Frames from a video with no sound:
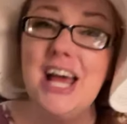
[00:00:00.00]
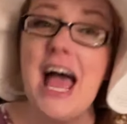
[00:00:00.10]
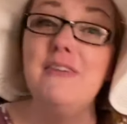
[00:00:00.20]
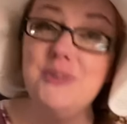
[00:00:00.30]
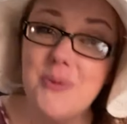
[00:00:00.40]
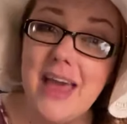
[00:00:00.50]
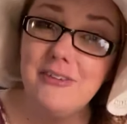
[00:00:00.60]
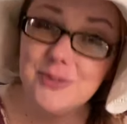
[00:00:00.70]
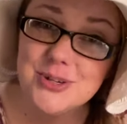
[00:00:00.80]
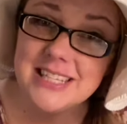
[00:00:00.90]
Have you
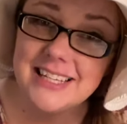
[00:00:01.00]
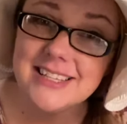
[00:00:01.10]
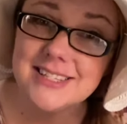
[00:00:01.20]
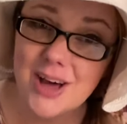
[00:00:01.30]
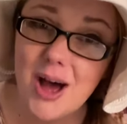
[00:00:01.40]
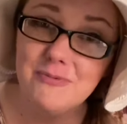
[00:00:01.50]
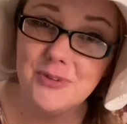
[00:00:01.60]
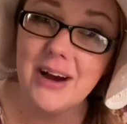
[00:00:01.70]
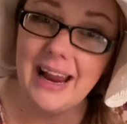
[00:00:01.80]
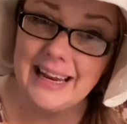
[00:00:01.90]
ever seen a stop
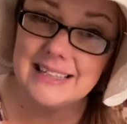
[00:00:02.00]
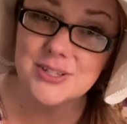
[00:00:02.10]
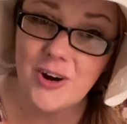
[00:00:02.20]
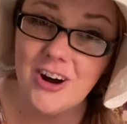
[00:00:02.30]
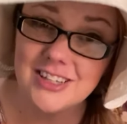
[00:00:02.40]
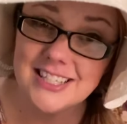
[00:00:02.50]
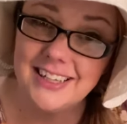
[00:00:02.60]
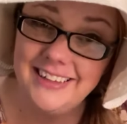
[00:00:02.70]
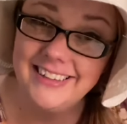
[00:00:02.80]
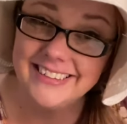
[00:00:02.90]
for ants
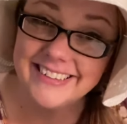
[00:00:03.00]
crossing?